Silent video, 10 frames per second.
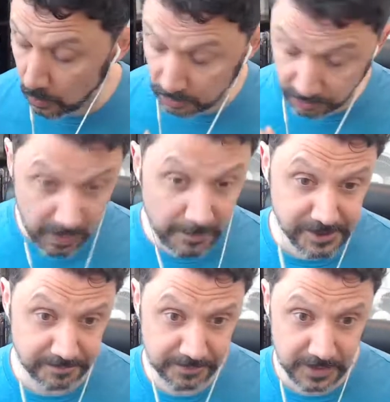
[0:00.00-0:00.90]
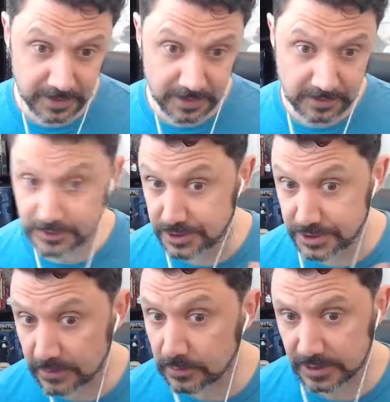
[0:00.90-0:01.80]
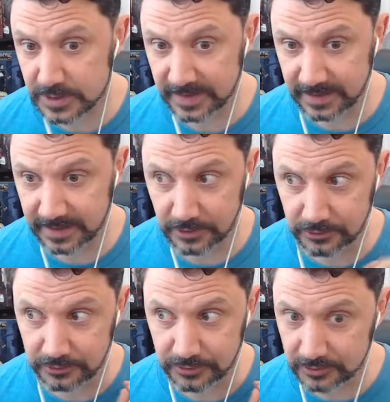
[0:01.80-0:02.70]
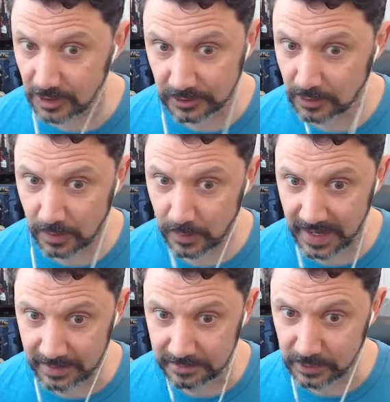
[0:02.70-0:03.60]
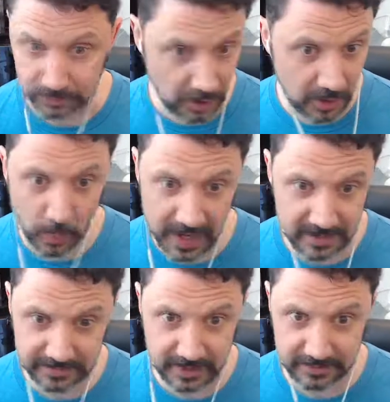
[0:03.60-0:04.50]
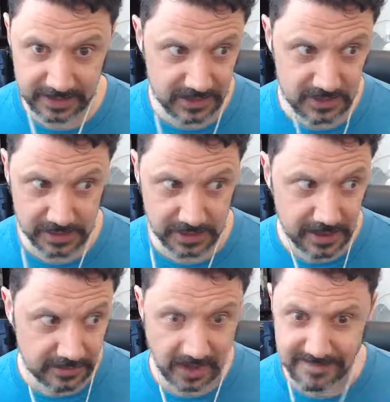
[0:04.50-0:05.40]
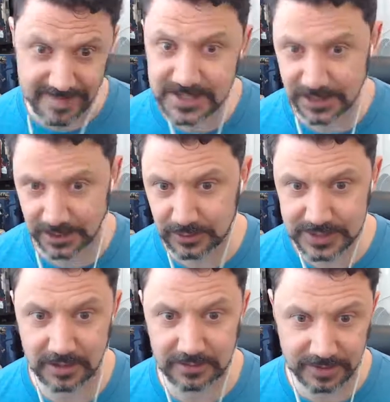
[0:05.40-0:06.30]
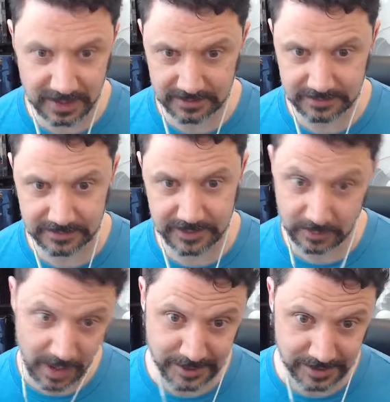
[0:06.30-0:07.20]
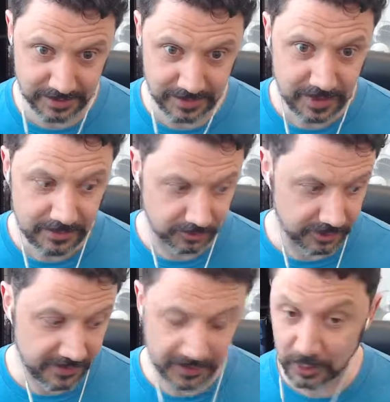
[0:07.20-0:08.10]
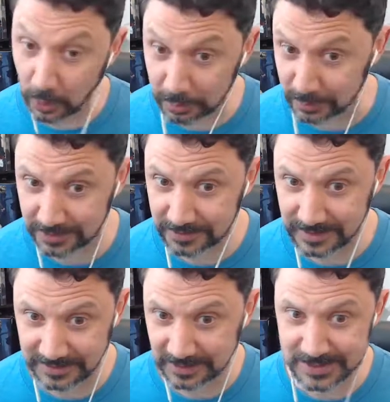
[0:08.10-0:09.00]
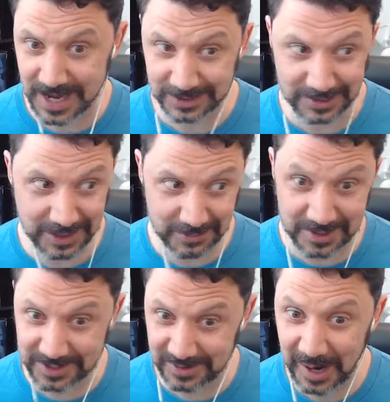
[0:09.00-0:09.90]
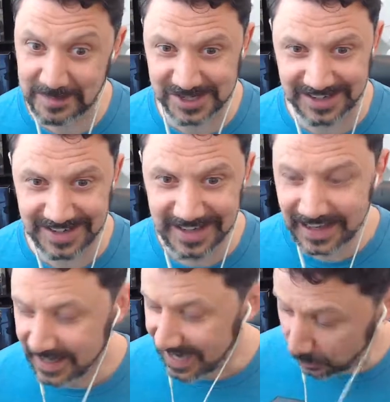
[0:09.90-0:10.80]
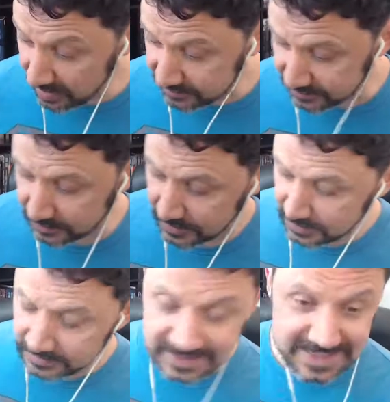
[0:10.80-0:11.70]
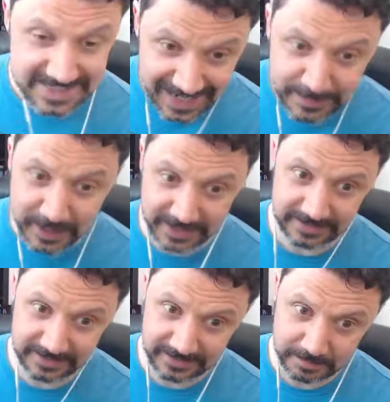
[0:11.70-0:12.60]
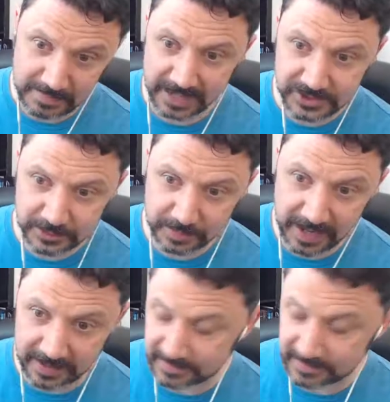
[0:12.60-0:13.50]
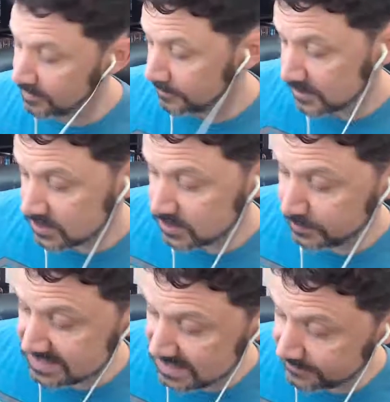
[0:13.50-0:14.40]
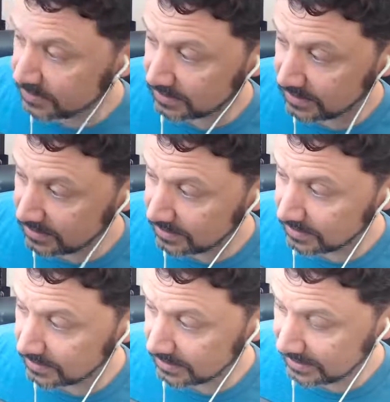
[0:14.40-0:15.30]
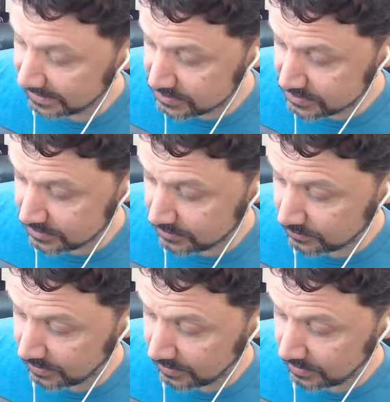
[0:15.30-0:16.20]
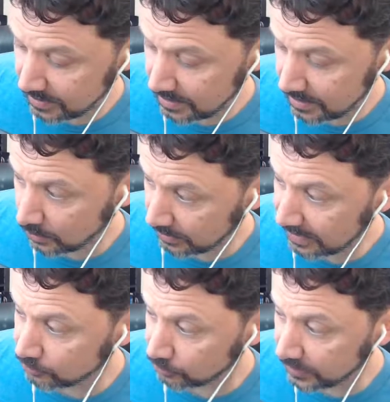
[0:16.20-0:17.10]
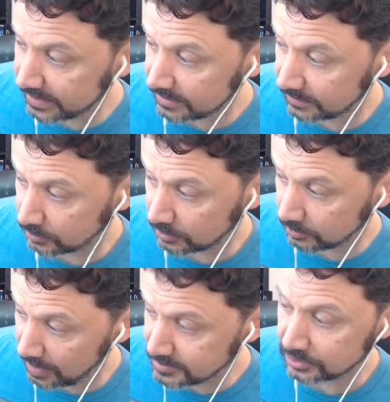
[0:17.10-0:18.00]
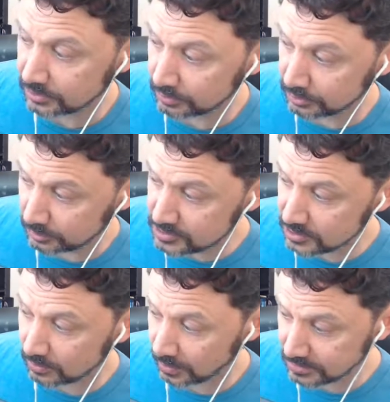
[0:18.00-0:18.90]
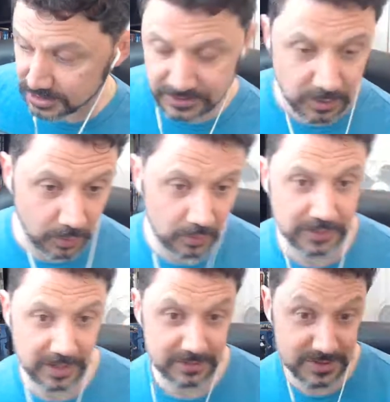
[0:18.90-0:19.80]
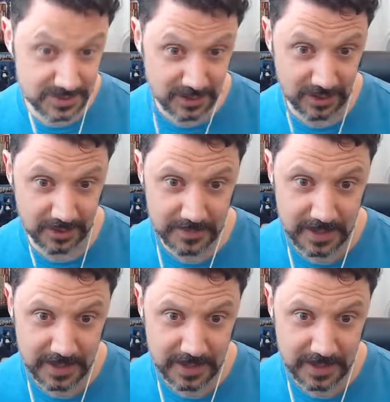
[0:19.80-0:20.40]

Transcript: Corruption, generally speaking, does not go away. There's not a way of, of easily divesting yourself of corruption. There's nothing in the core book that tells you how you get rid of corruption. However, the Cenobite Master Path specifically gets you uh, or gets rid of your corruption. You reduce your corruption total down to zero.